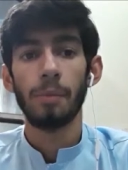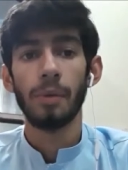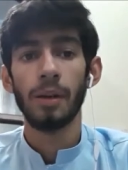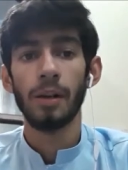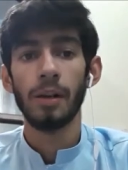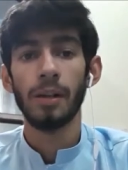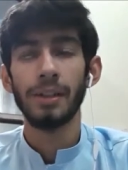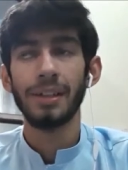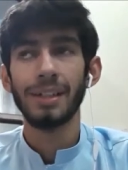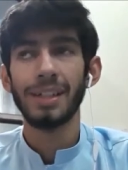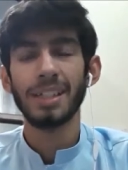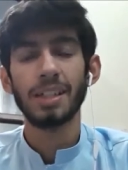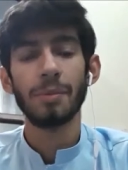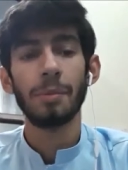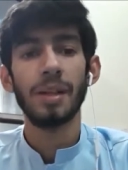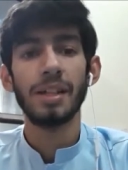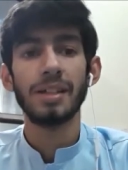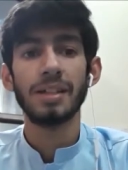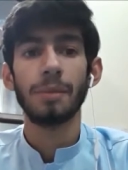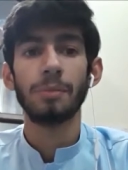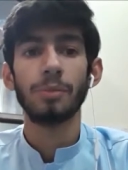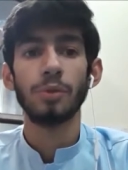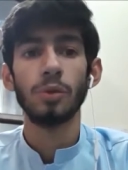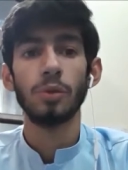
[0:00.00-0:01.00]
Uh, the decimal
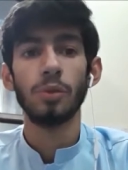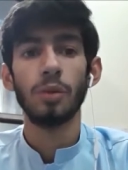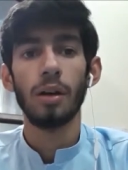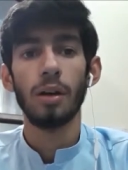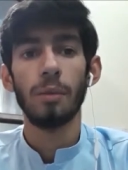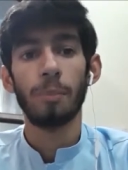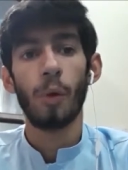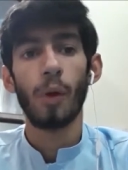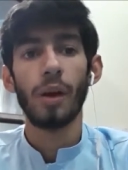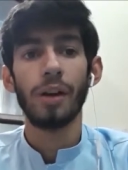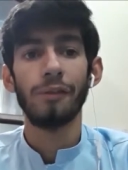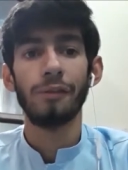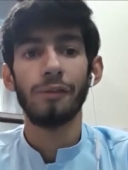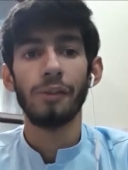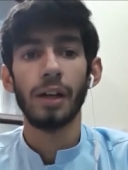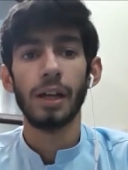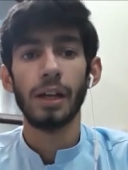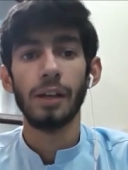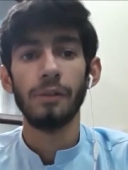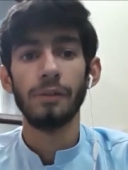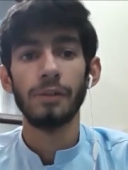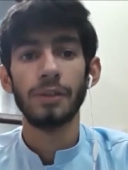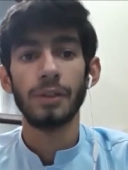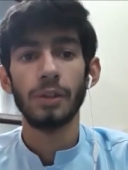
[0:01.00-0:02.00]
is up to
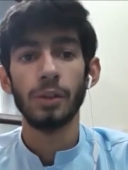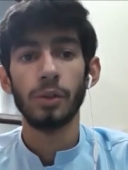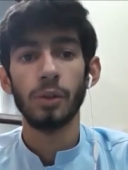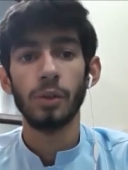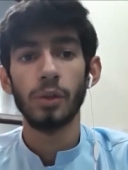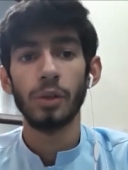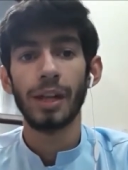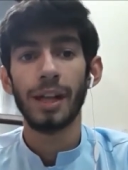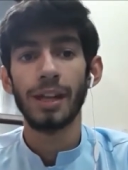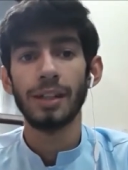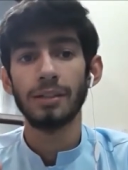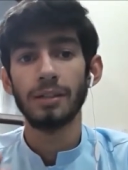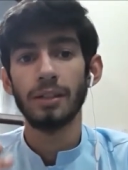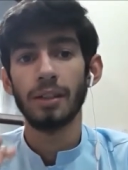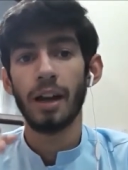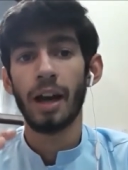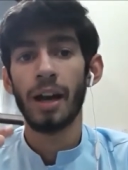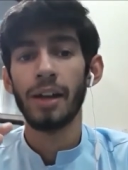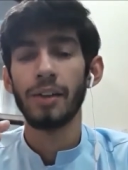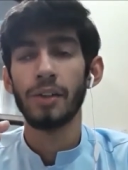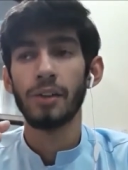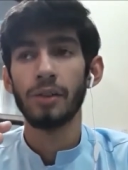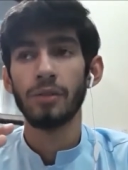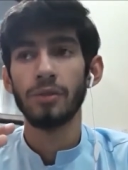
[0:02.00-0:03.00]
0.5, so you get
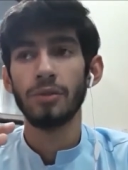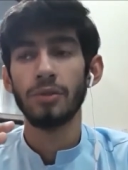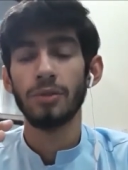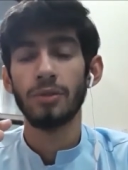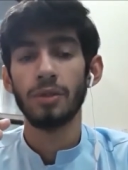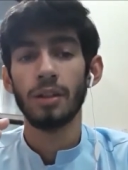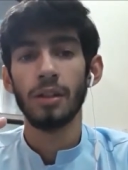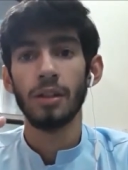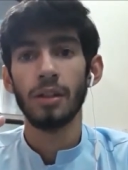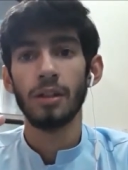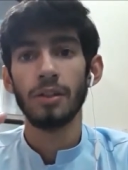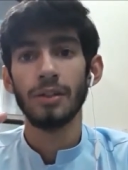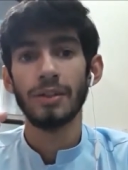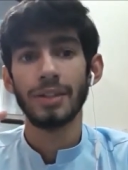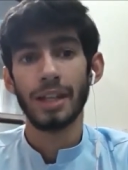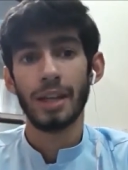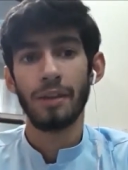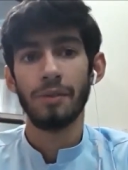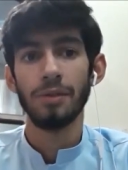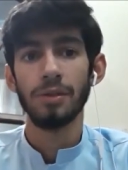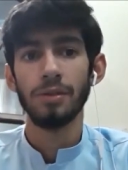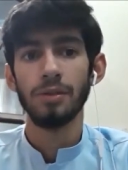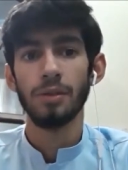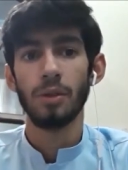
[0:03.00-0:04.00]
either uh,
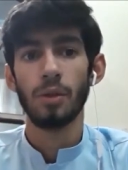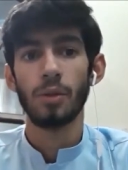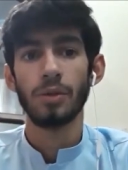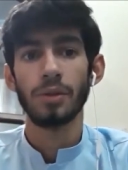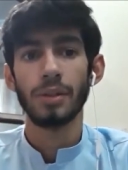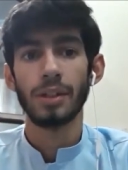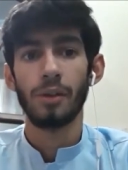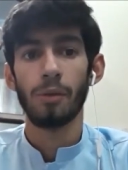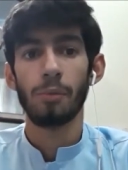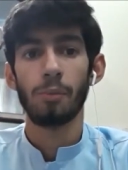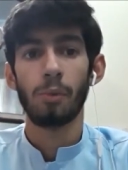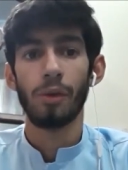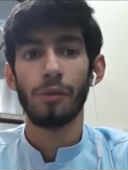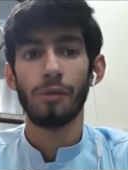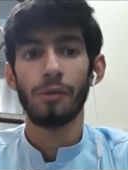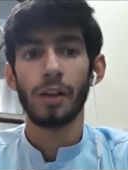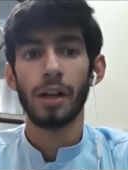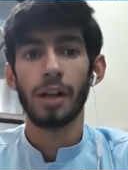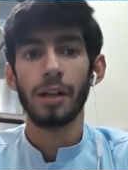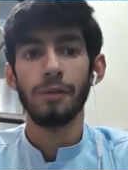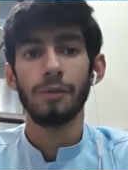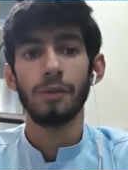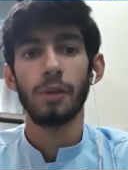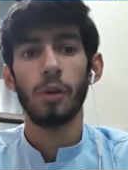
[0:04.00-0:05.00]
7,
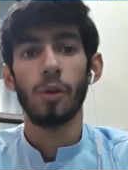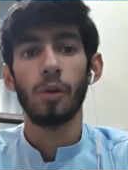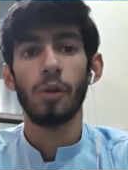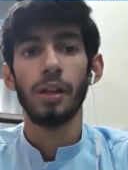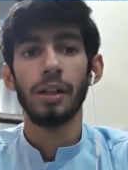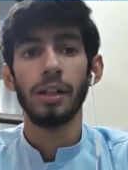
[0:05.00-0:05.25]
7.5 or